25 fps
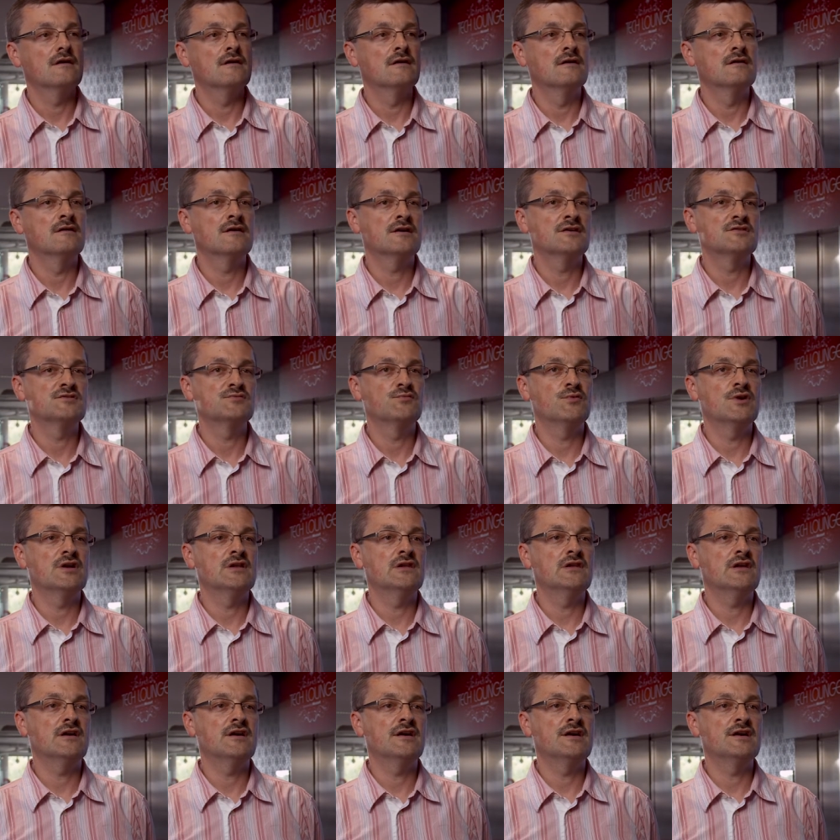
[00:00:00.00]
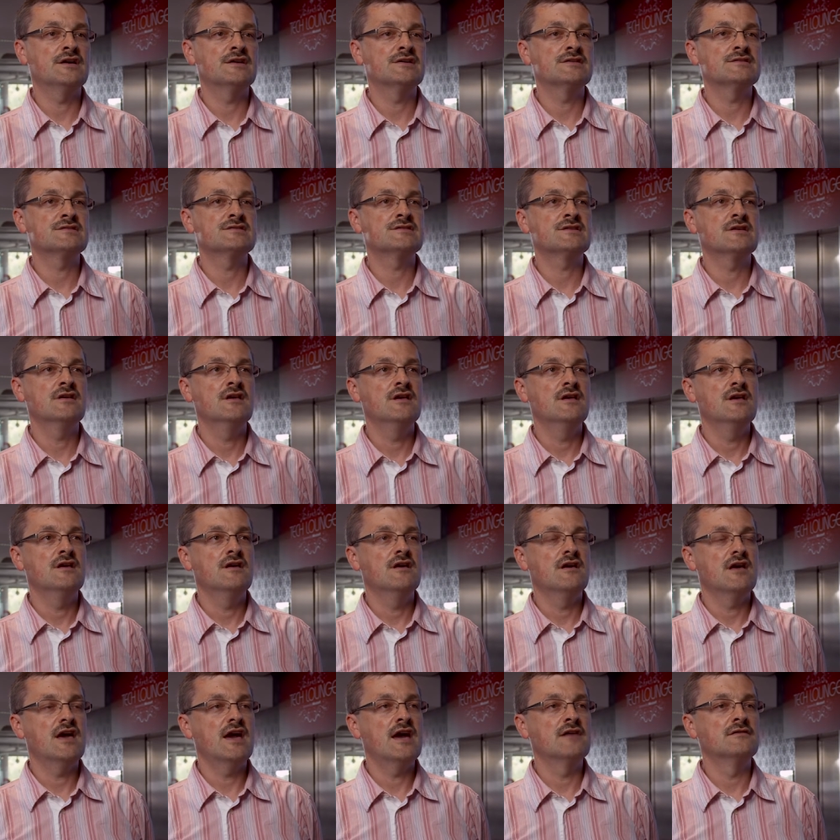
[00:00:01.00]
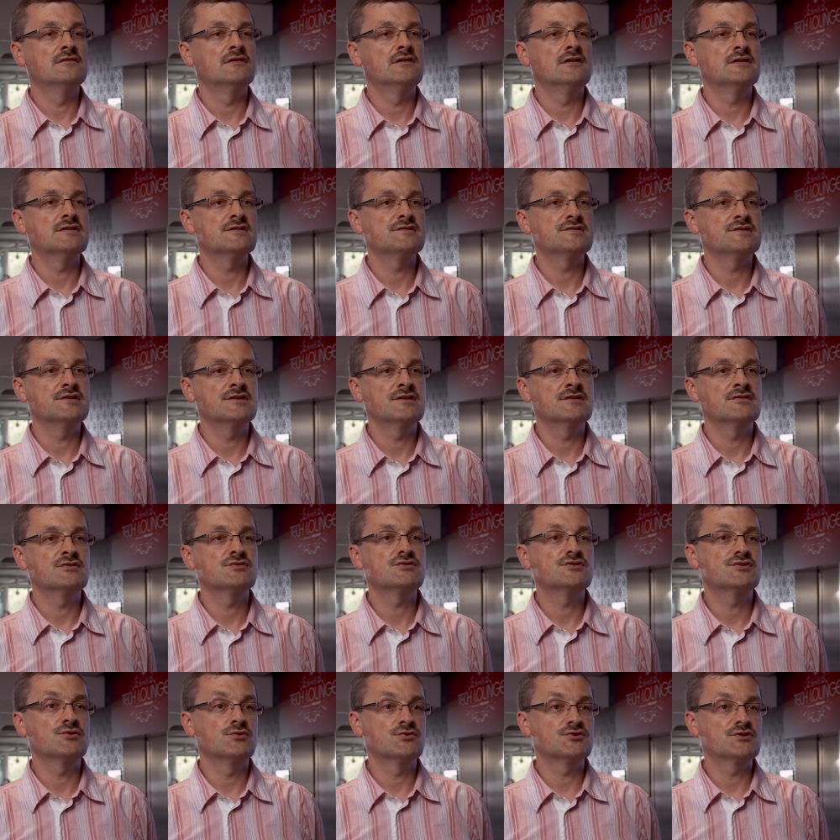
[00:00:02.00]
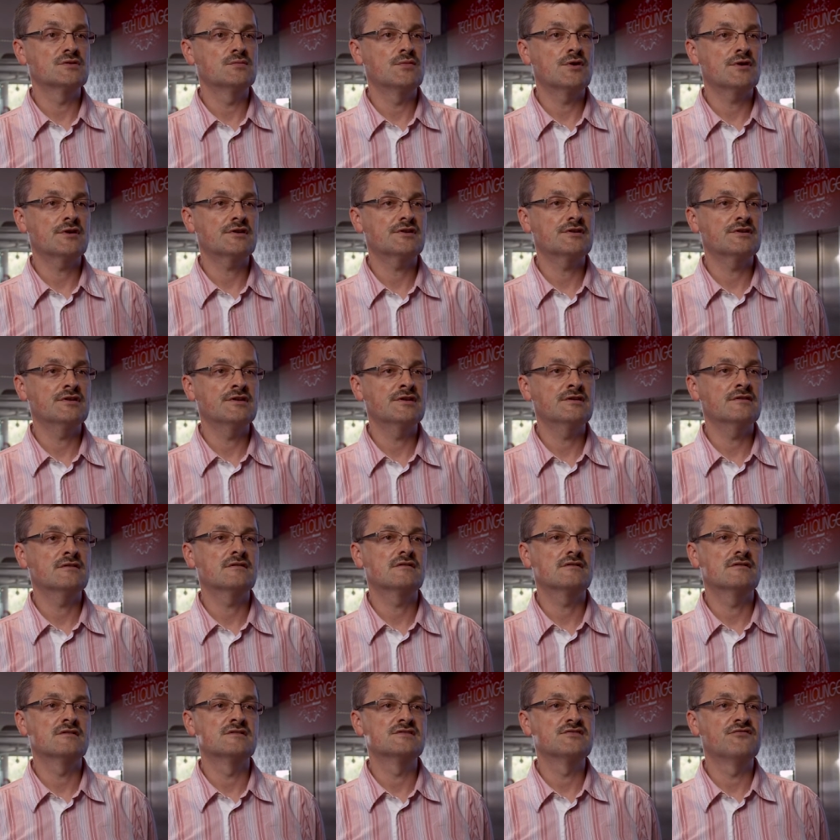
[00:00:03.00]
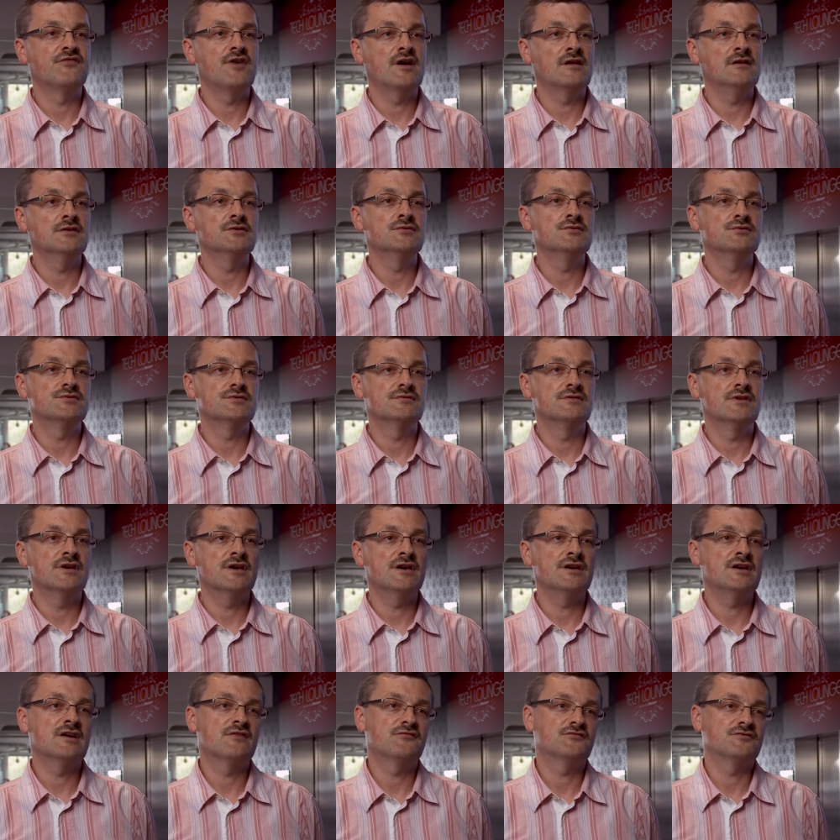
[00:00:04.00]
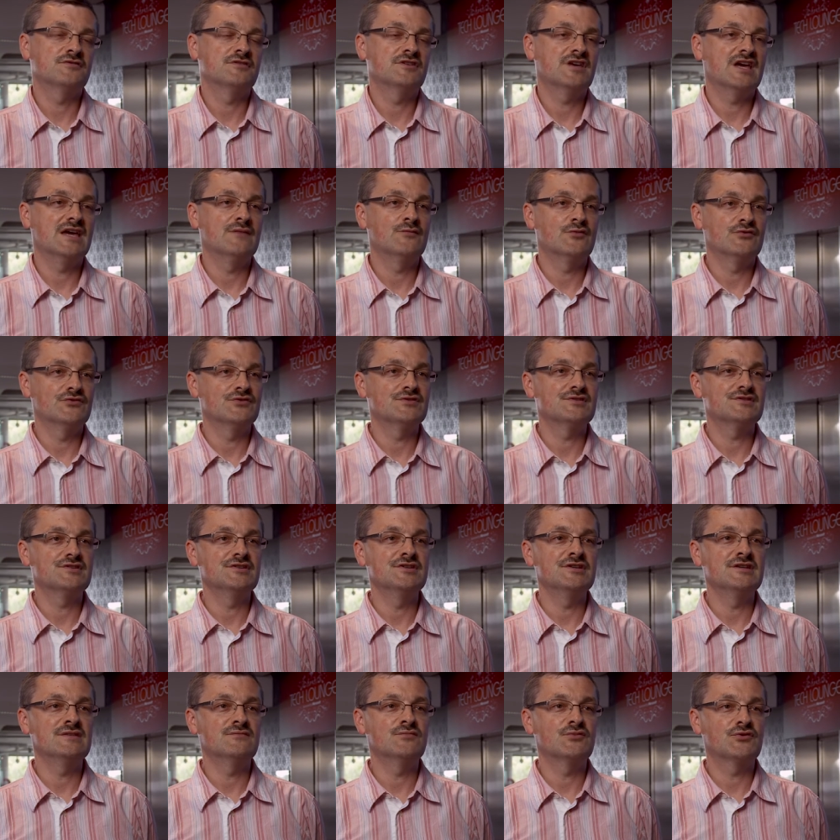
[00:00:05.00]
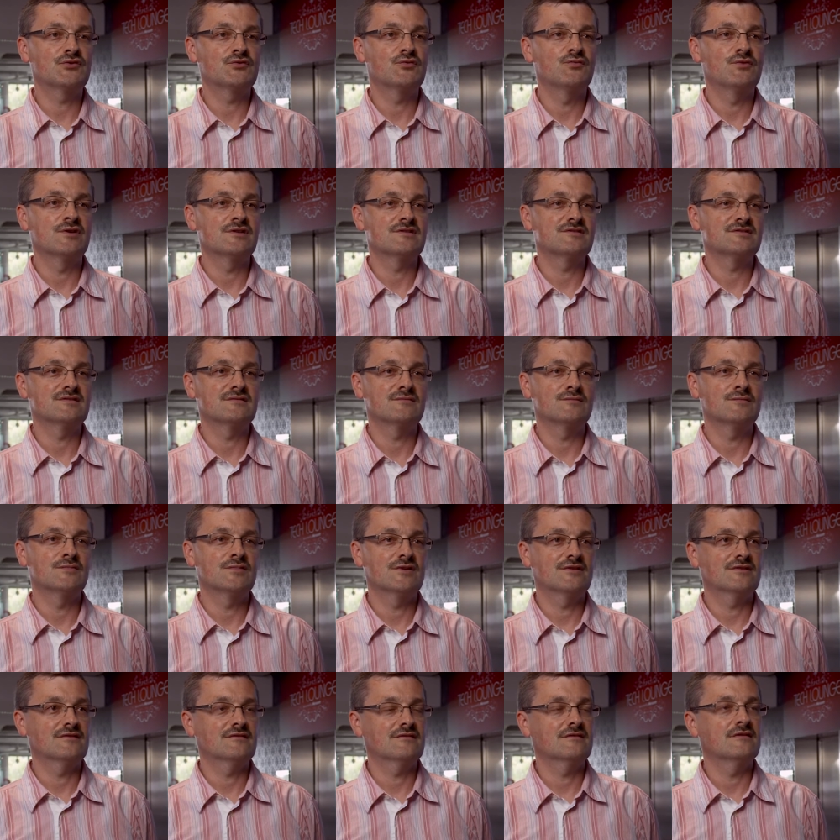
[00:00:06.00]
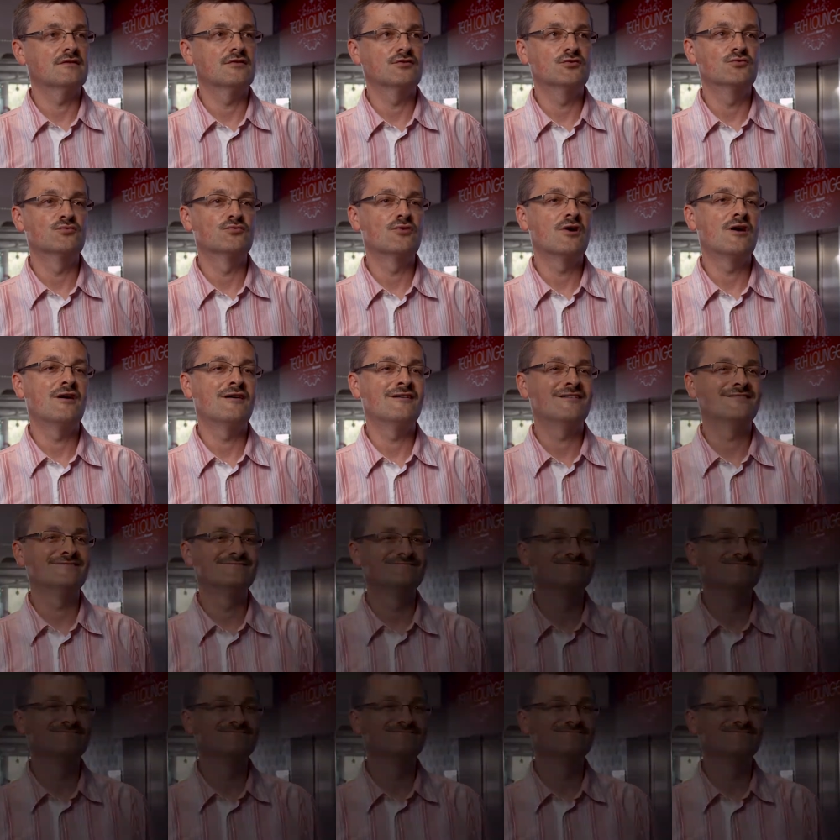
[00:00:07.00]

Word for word: uh, as well as analyzing social marketing, its value today after it came on the scene with quite some uh, hurrah.